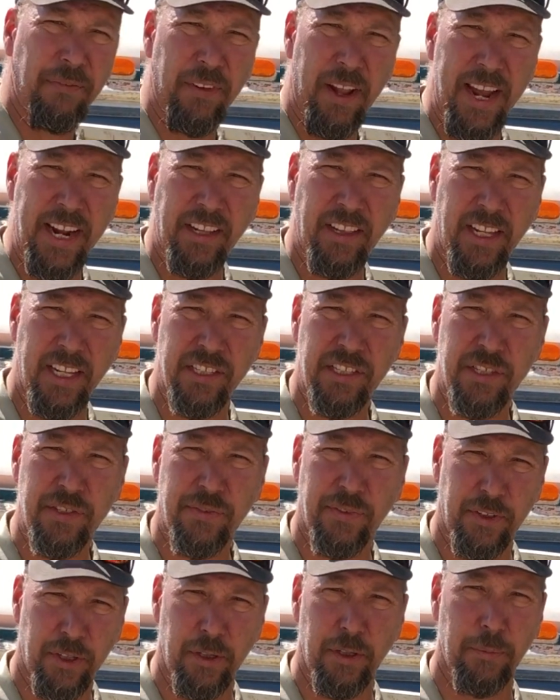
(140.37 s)
like this
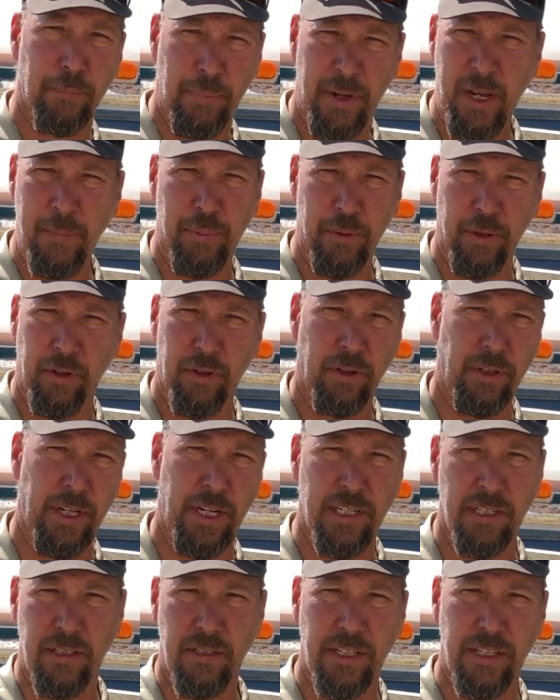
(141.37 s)
for people that